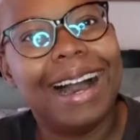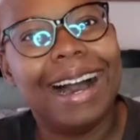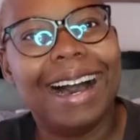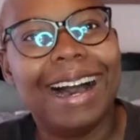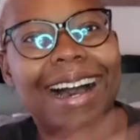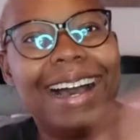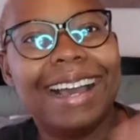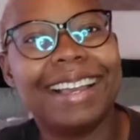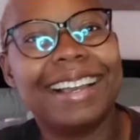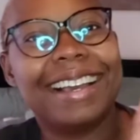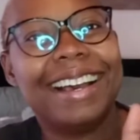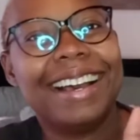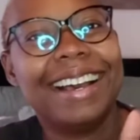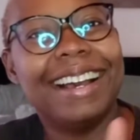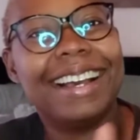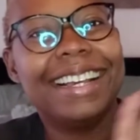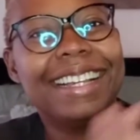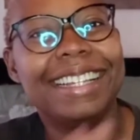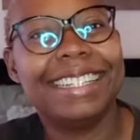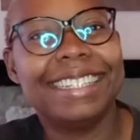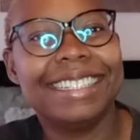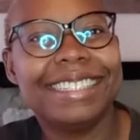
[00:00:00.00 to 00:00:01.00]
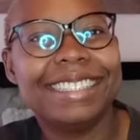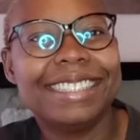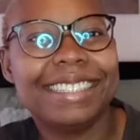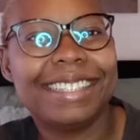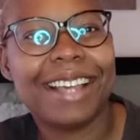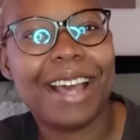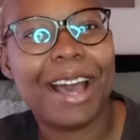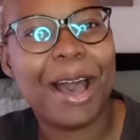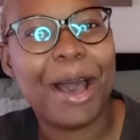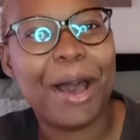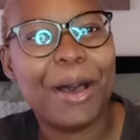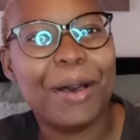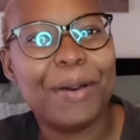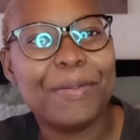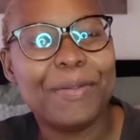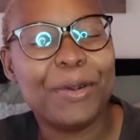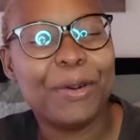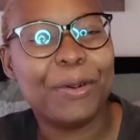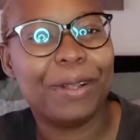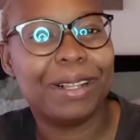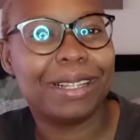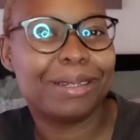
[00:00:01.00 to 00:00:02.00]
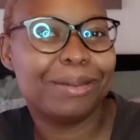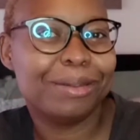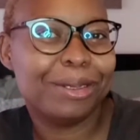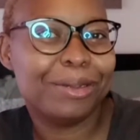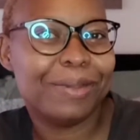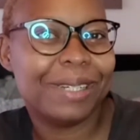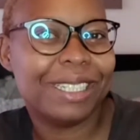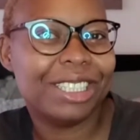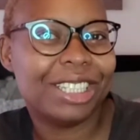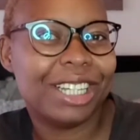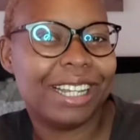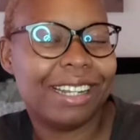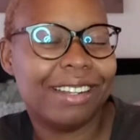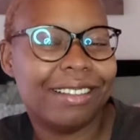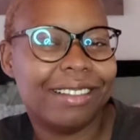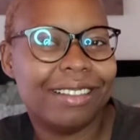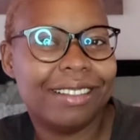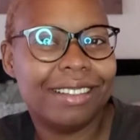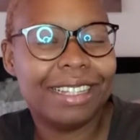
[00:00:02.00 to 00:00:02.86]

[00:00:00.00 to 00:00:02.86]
Hi guys, welcome to my channel.